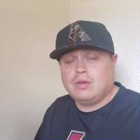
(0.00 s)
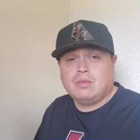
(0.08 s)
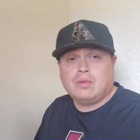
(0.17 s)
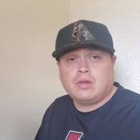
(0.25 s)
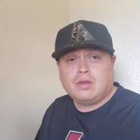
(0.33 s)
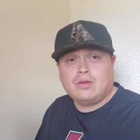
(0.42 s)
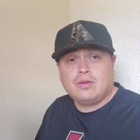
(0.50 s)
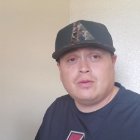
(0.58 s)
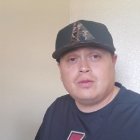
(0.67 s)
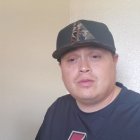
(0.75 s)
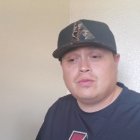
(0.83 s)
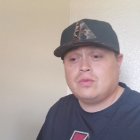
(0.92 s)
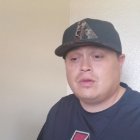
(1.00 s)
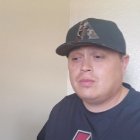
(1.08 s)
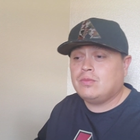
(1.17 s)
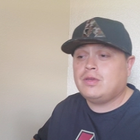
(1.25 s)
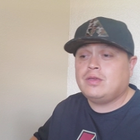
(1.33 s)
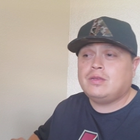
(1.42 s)
But I notice when
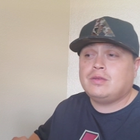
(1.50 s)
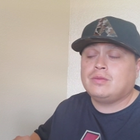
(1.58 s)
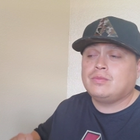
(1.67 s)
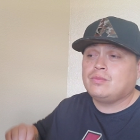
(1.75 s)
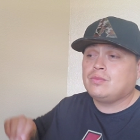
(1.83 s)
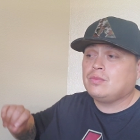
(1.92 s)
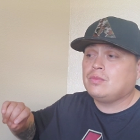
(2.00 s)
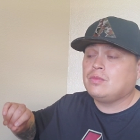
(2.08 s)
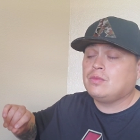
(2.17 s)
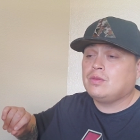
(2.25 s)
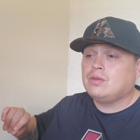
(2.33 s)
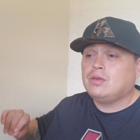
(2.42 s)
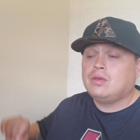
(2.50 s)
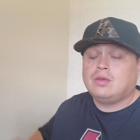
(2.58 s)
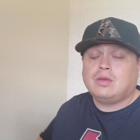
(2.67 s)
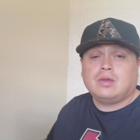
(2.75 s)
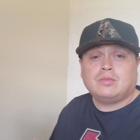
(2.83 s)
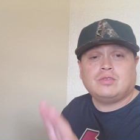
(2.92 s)
I'm waiting,
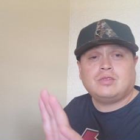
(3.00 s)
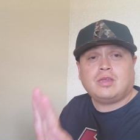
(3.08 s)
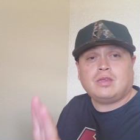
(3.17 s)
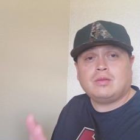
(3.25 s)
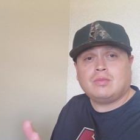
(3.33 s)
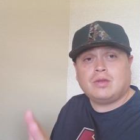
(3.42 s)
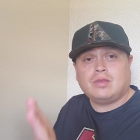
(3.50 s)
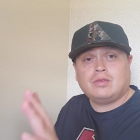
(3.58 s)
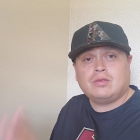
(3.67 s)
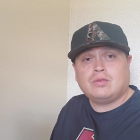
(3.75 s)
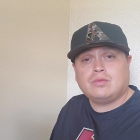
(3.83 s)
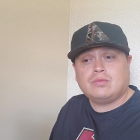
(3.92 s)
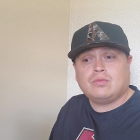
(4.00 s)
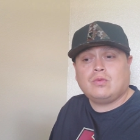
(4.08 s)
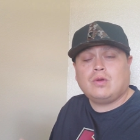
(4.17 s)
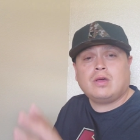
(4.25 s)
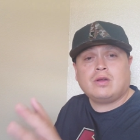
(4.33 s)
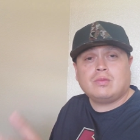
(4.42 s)
I'm standing by this
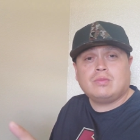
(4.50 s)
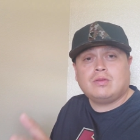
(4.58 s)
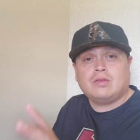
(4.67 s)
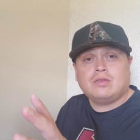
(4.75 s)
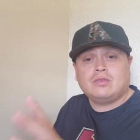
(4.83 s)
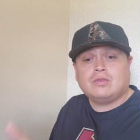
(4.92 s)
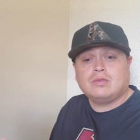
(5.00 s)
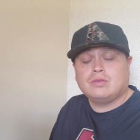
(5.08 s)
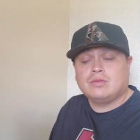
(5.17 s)
water place